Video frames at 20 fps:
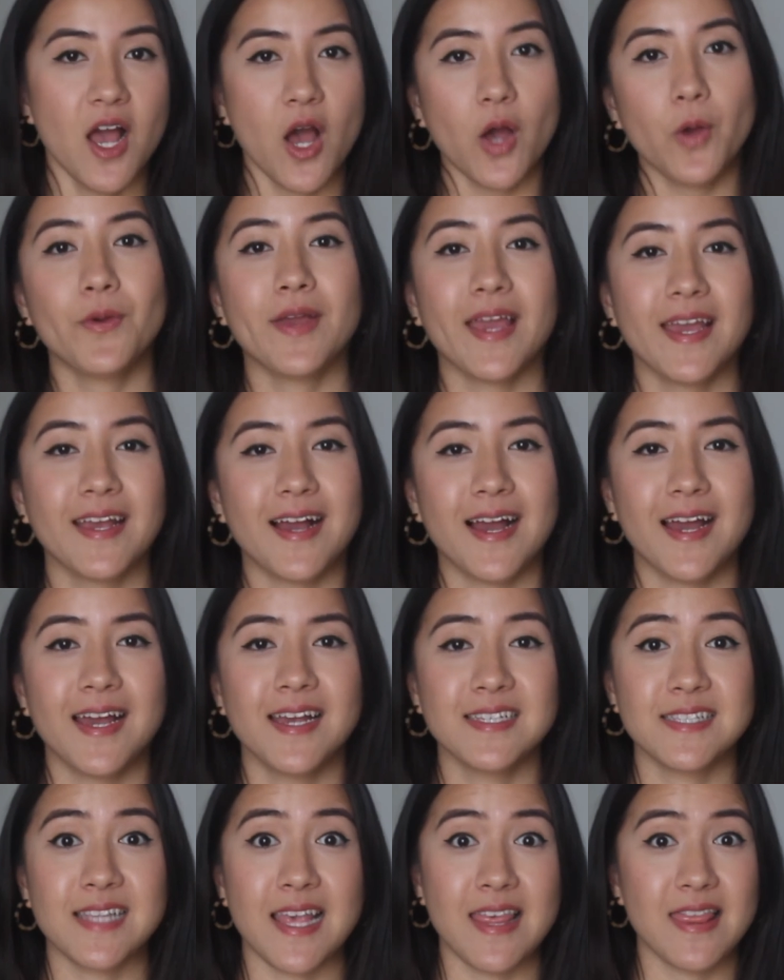Okay
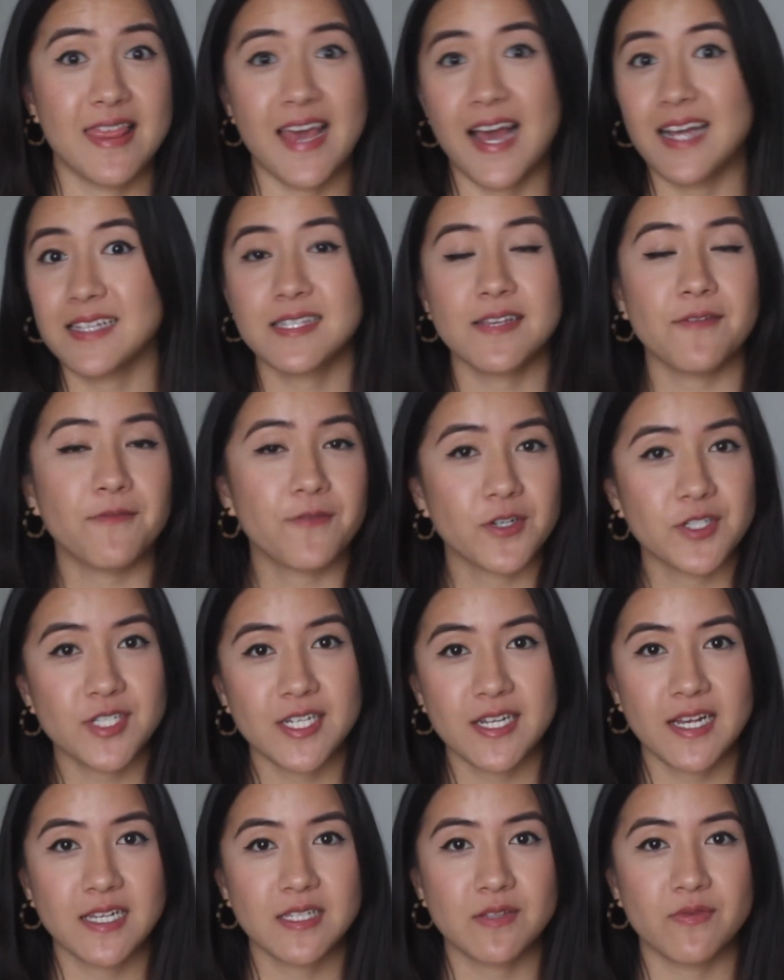guys, that's it for
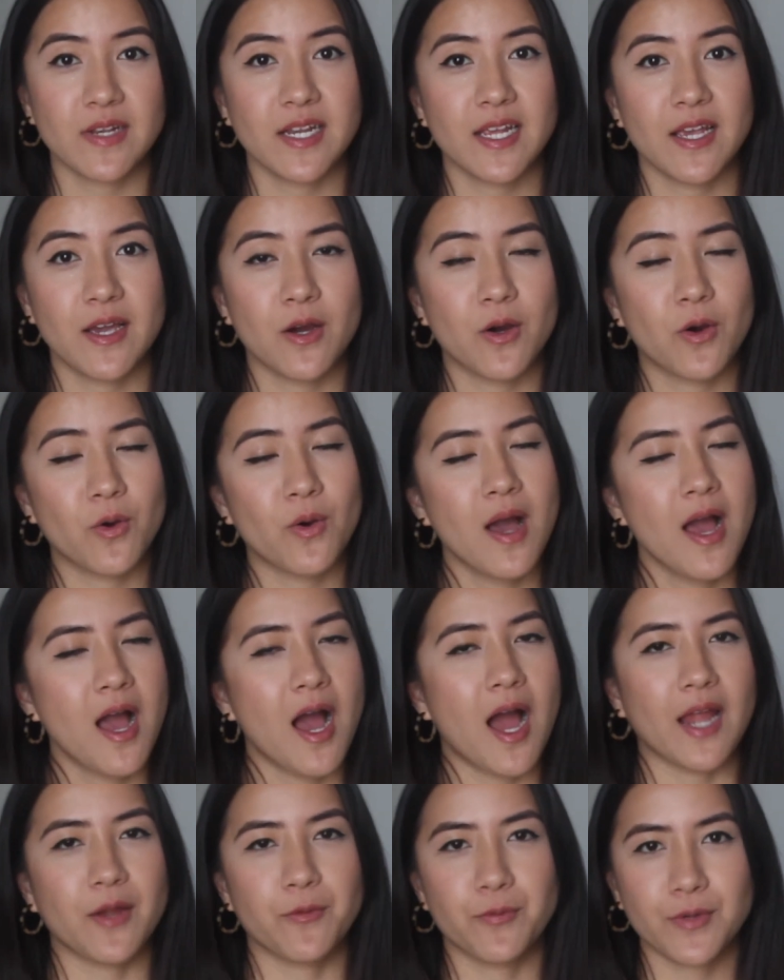today's video.
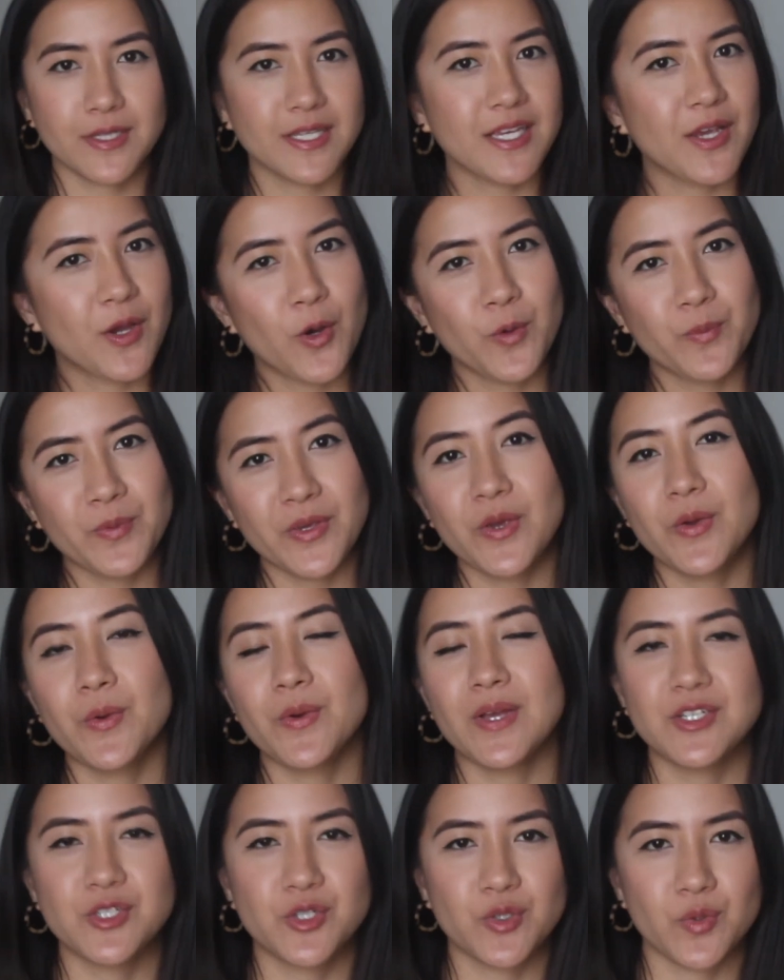I really hope you
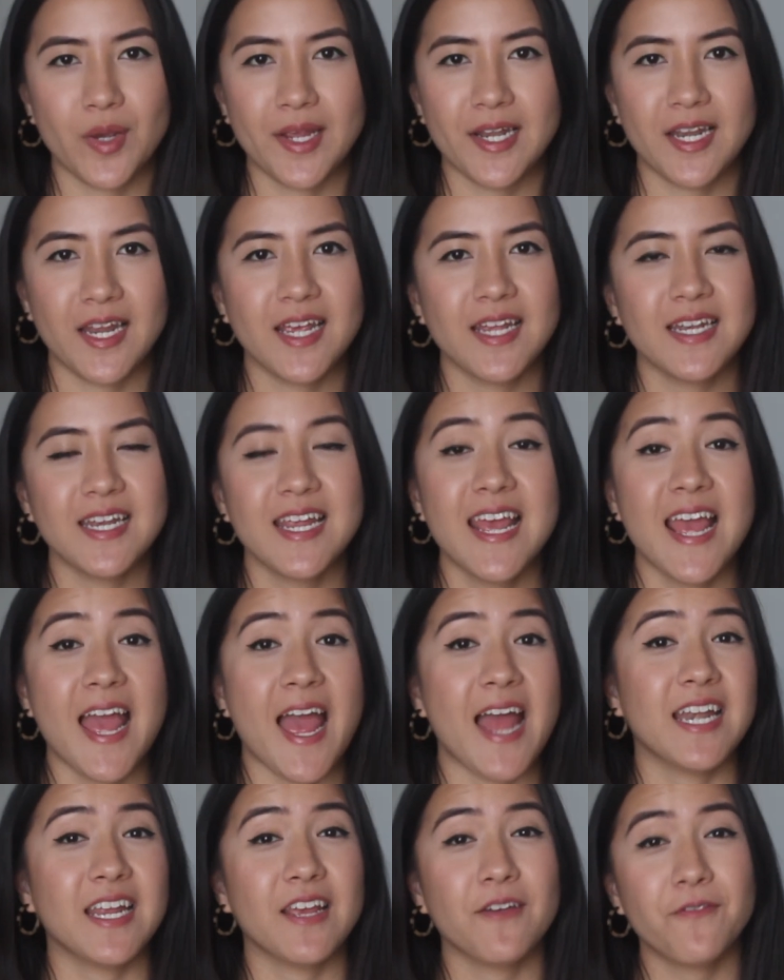enjoyed it,
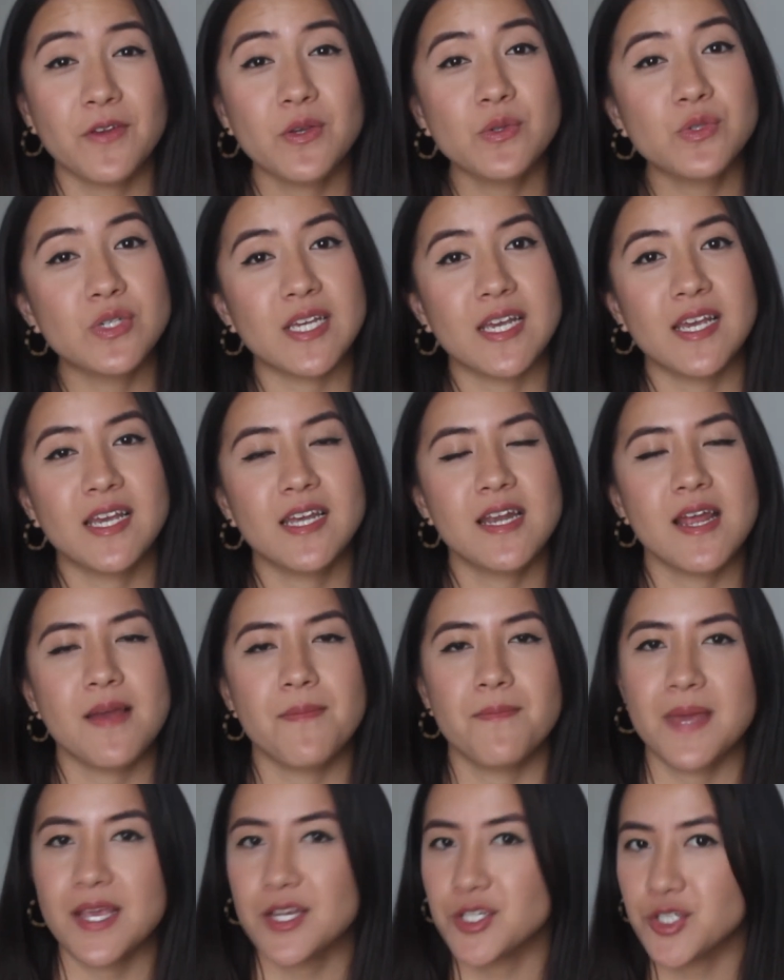and if you did,
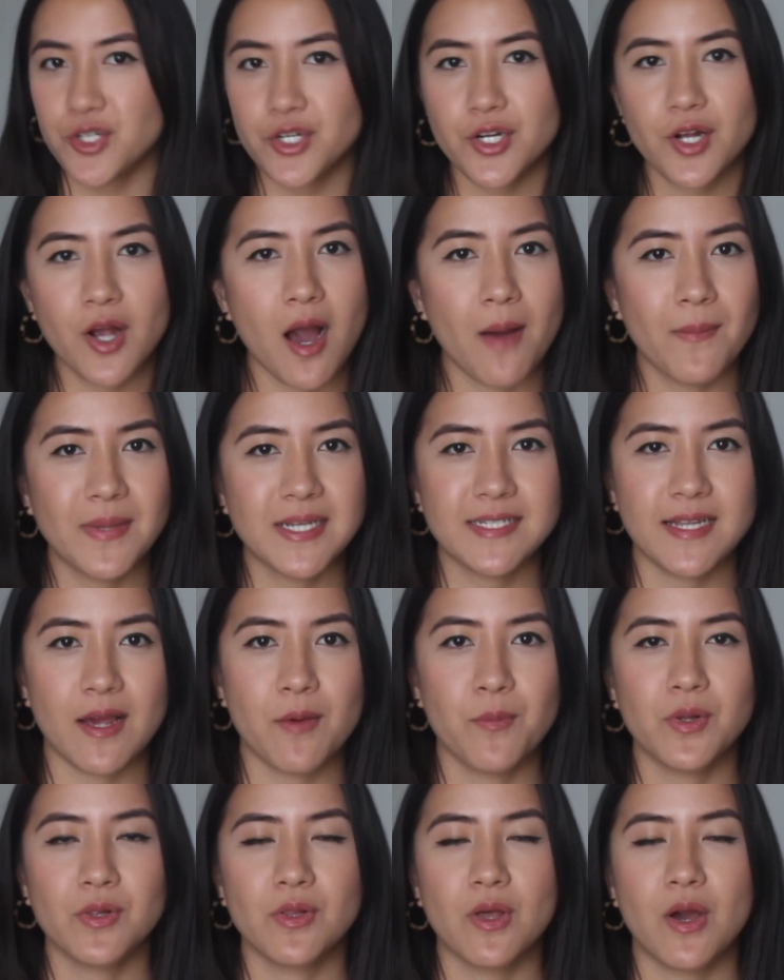make sure to comment down
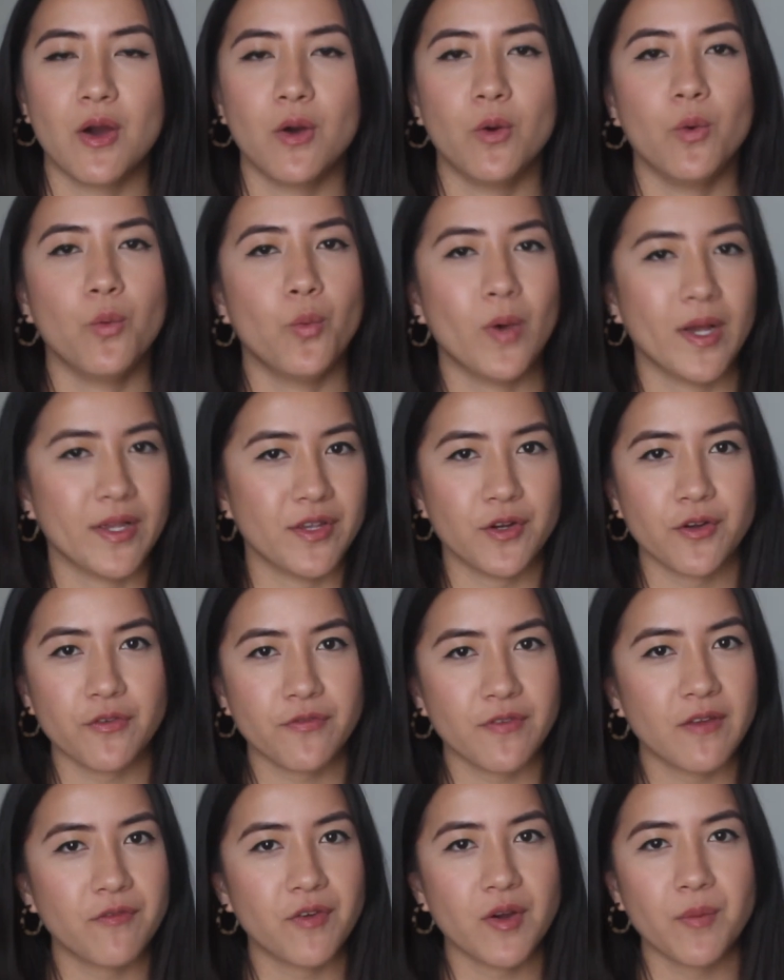below what your
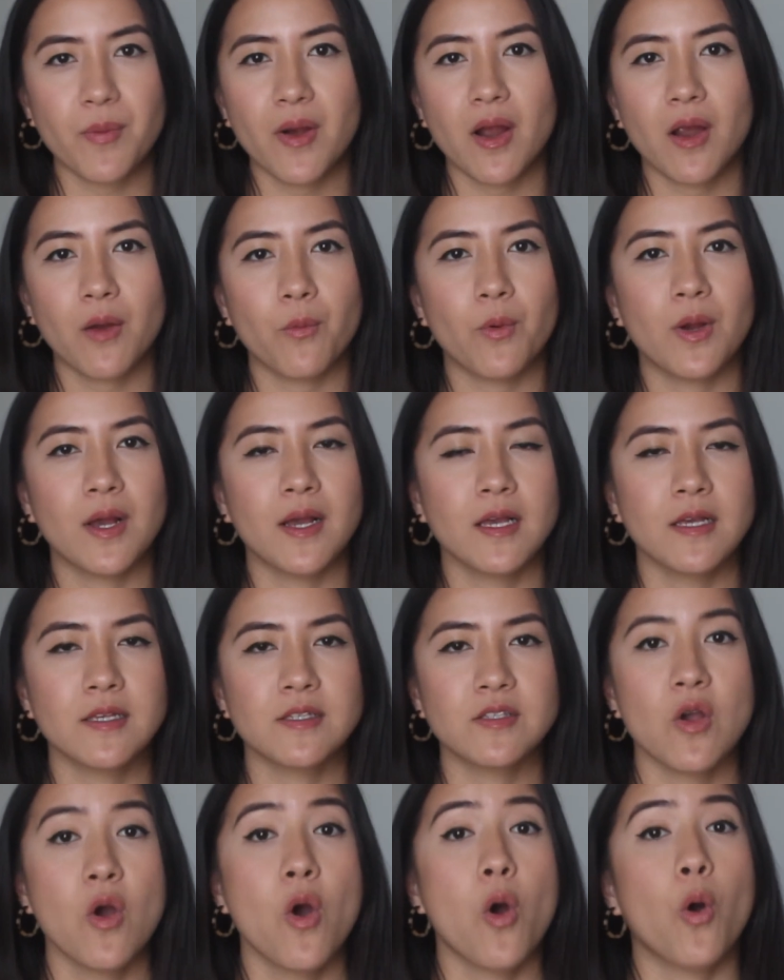favorite part
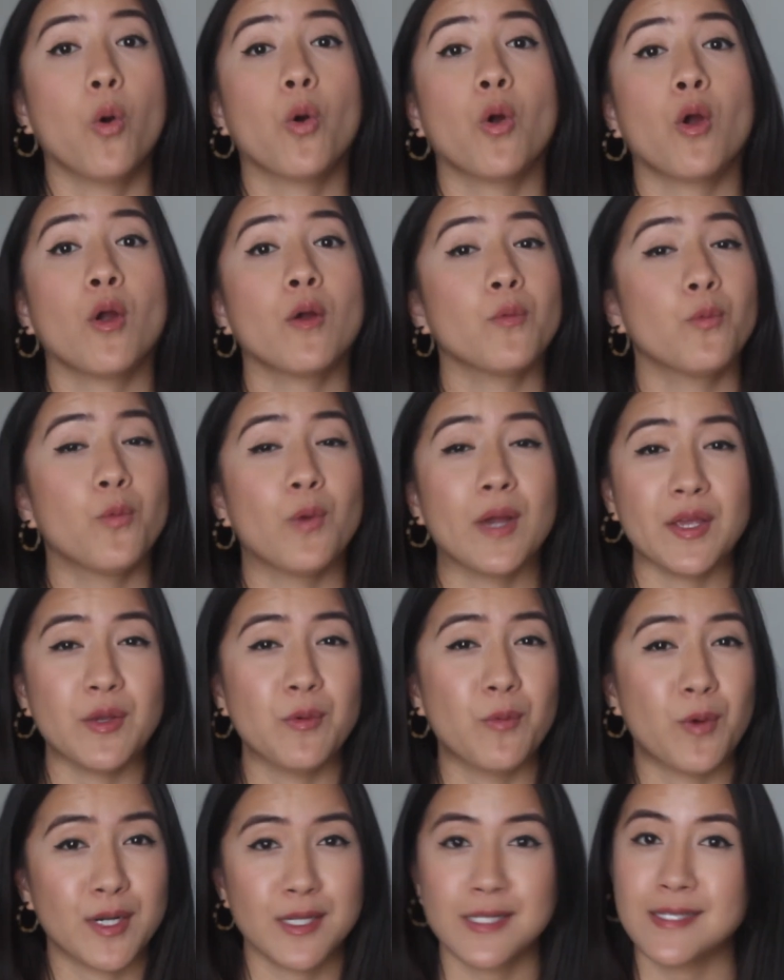was or what you
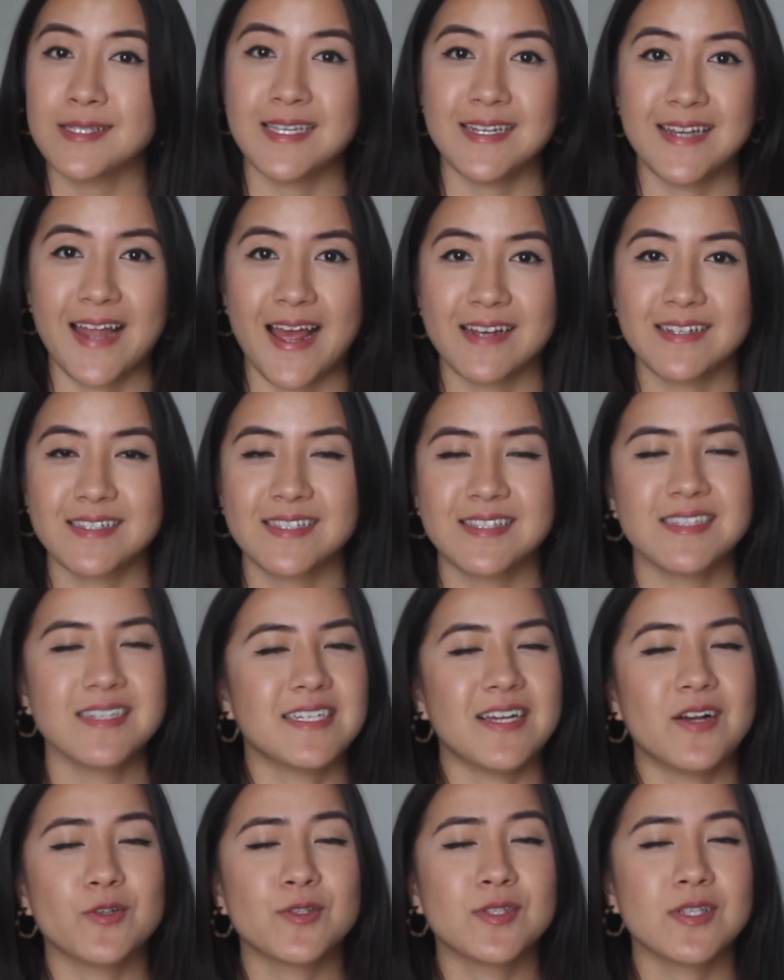want to see next.
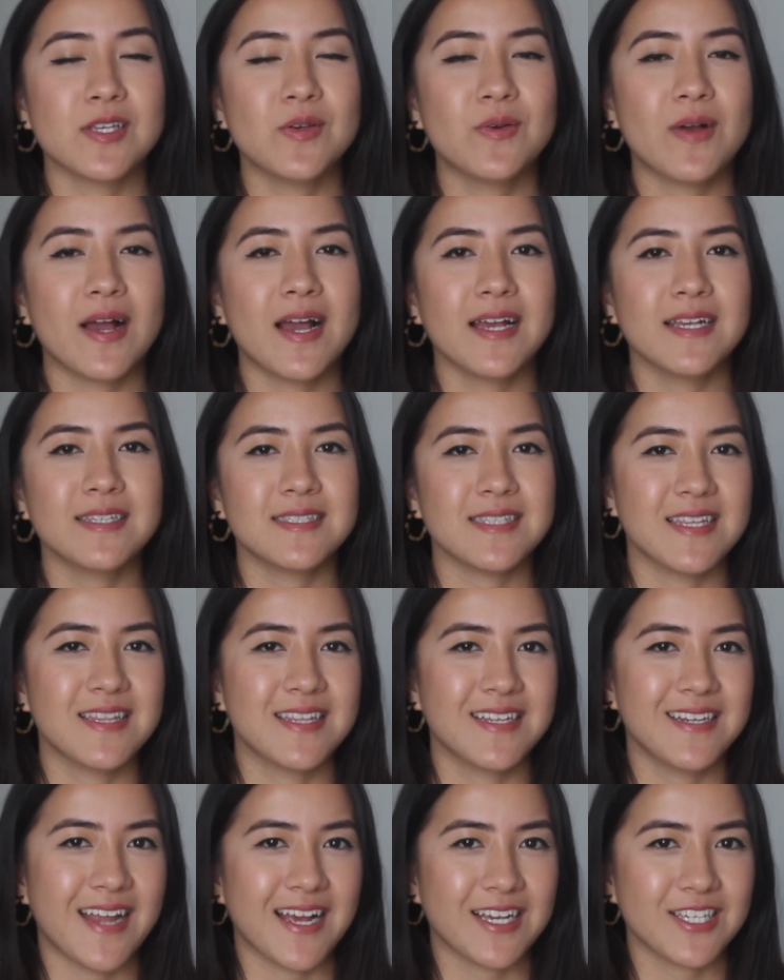I'll see you guys in
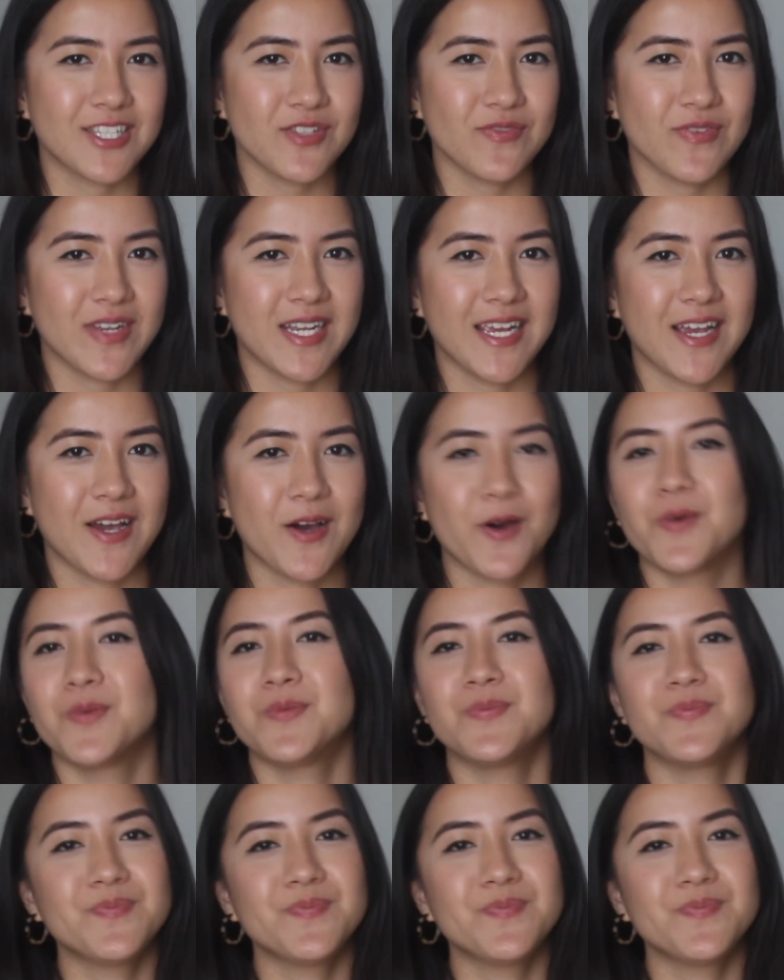the next video.